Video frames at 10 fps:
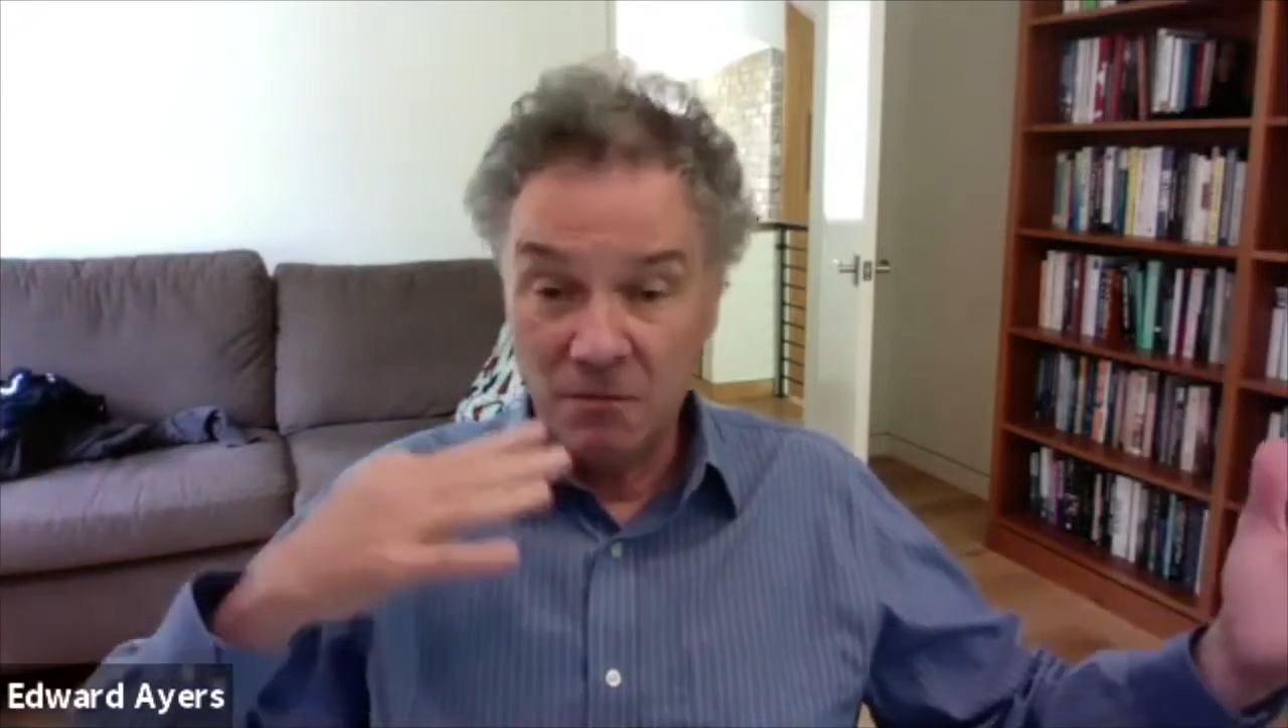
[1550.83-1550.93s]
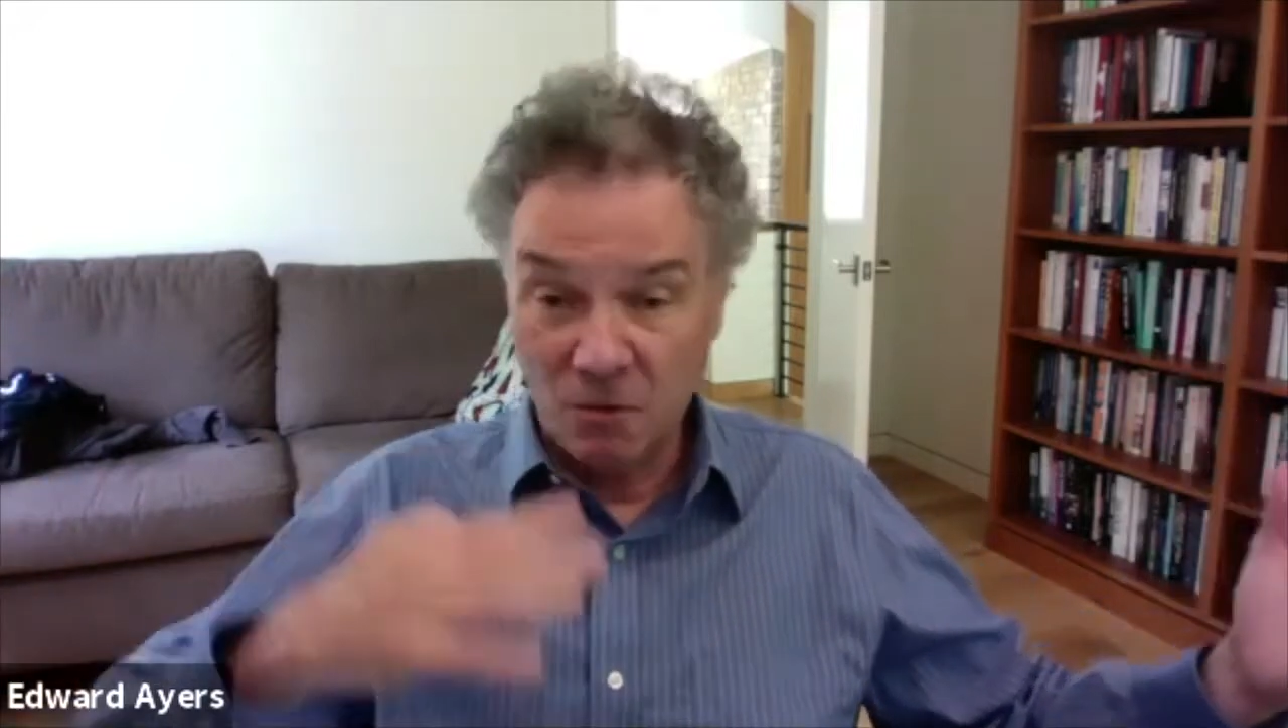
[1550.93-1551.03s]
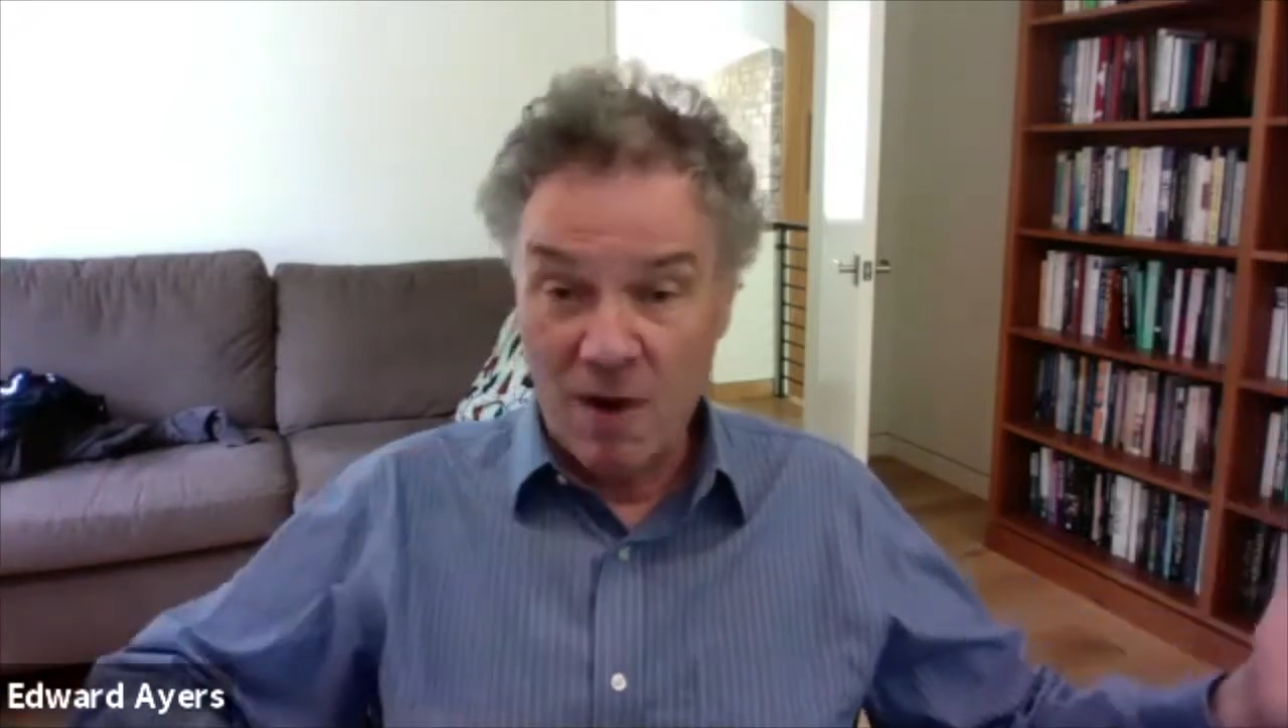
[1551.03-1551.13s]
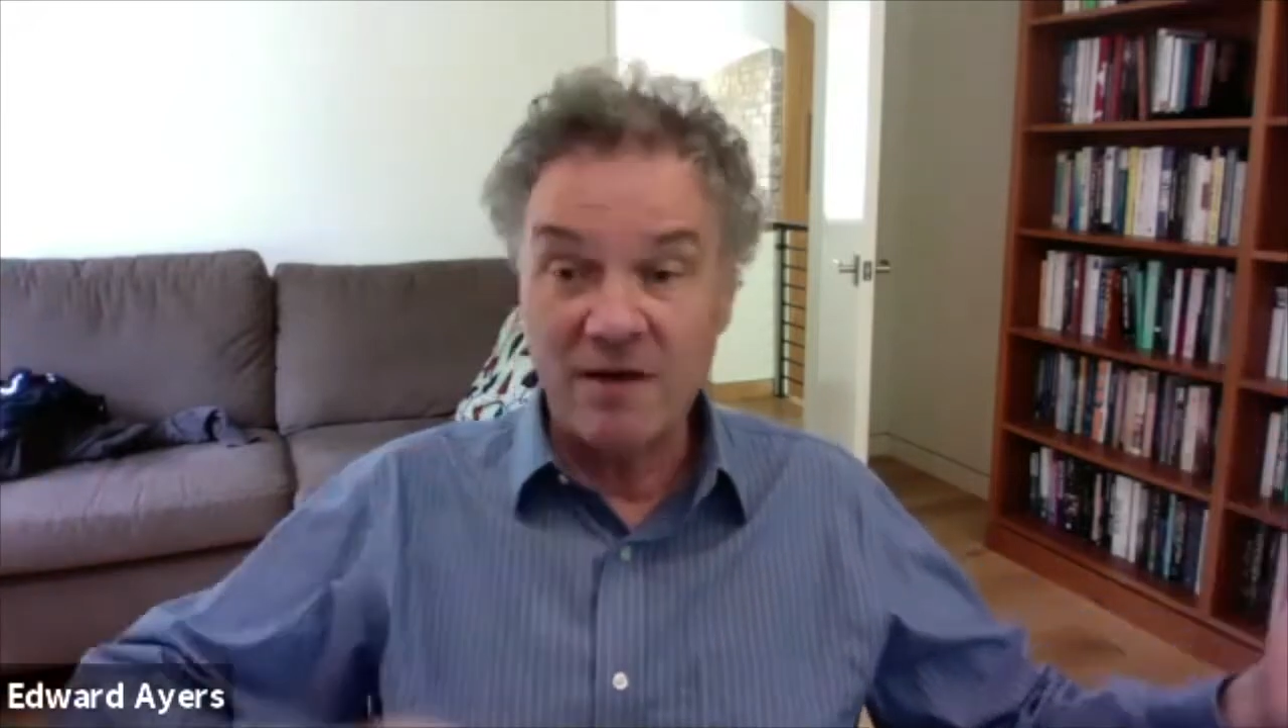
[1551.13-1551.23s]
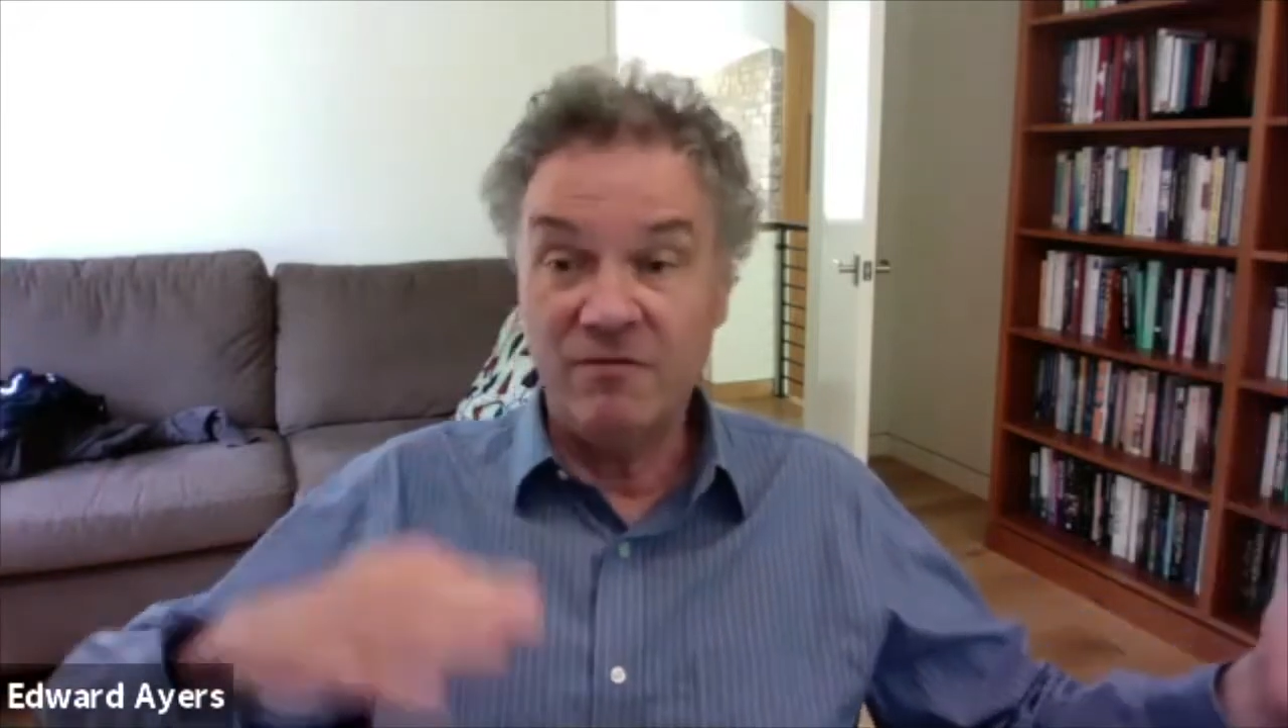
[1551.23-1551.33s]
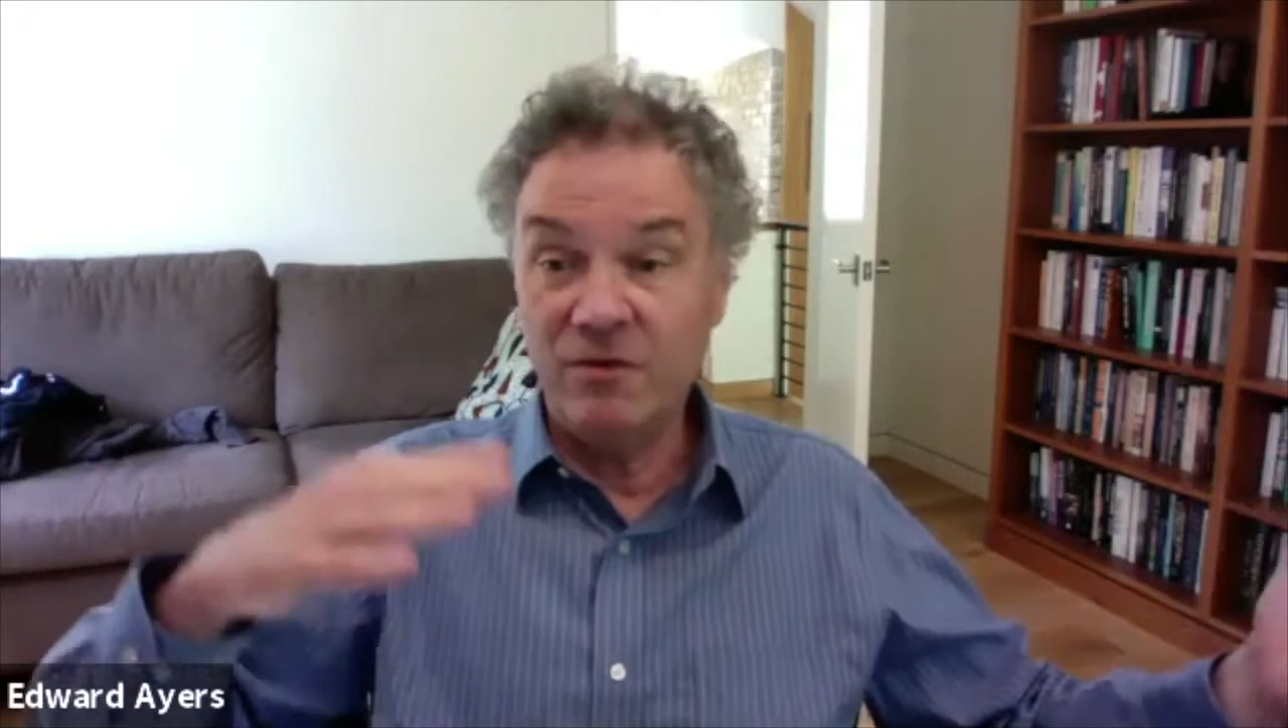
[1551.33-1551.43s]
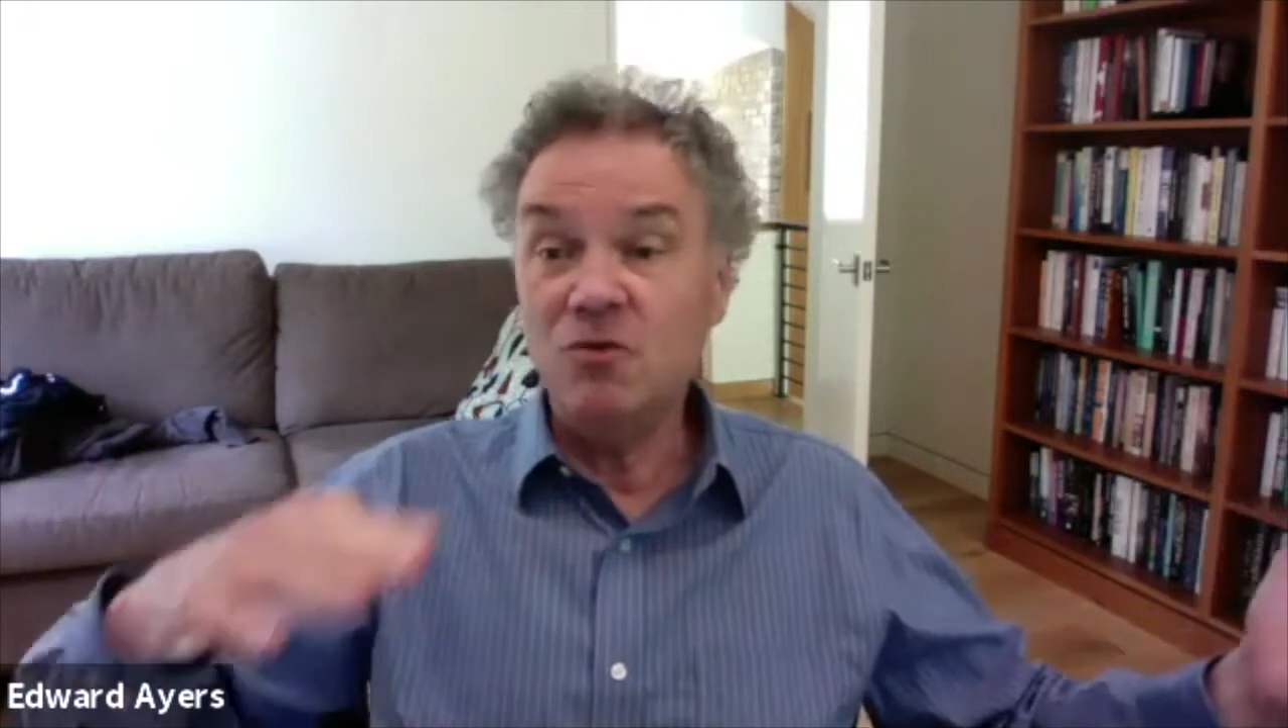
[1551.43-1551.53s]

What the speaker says: quite a few